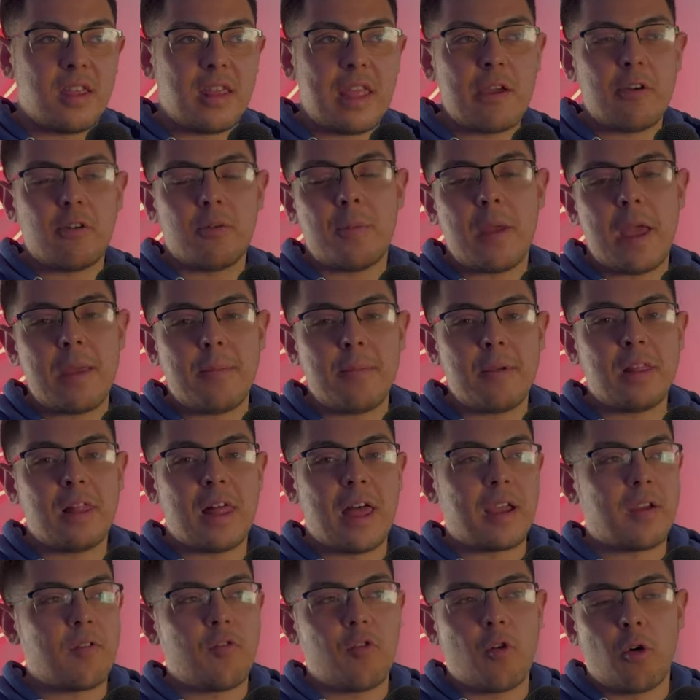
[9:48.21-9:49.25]
and they would pay me
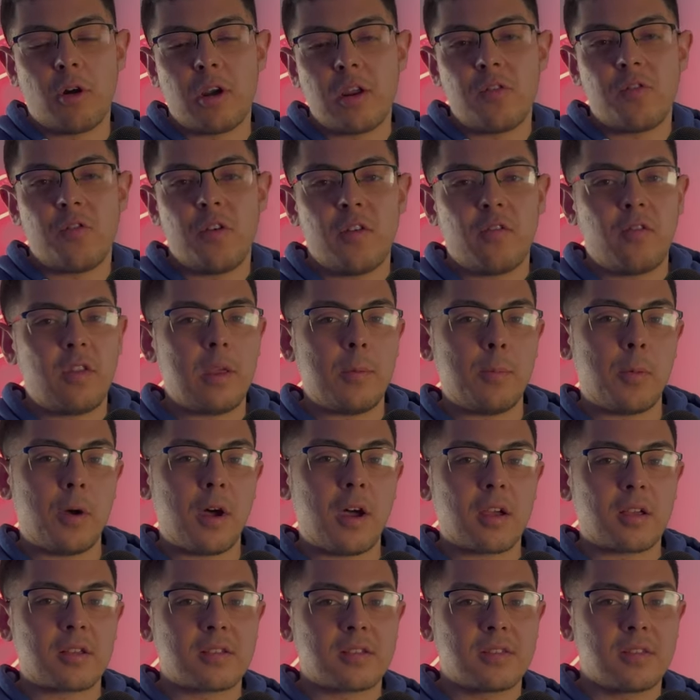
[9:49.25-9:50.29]
like 40, 50
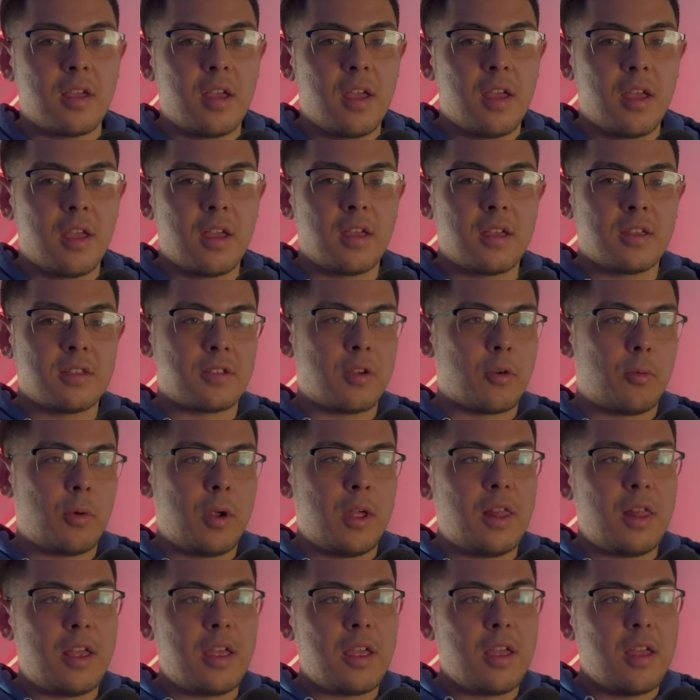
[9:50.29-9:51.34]
bucks. So
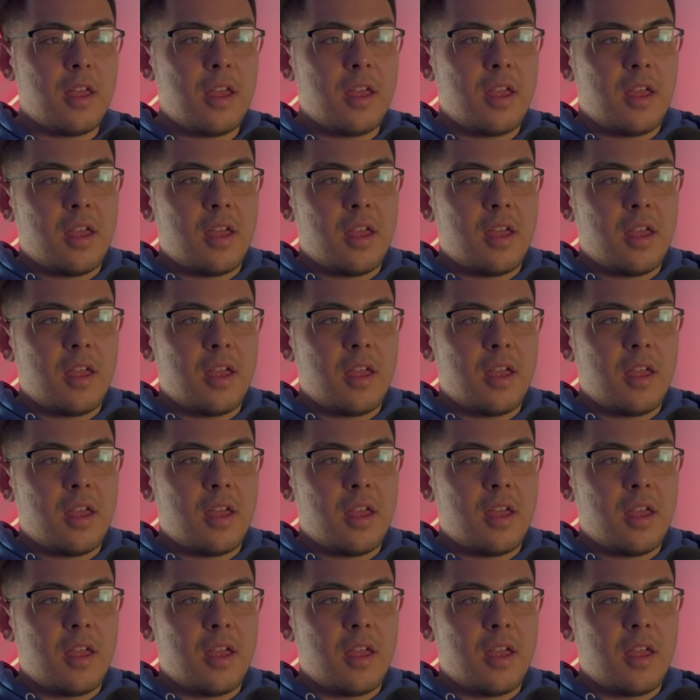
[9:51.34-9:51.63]
really,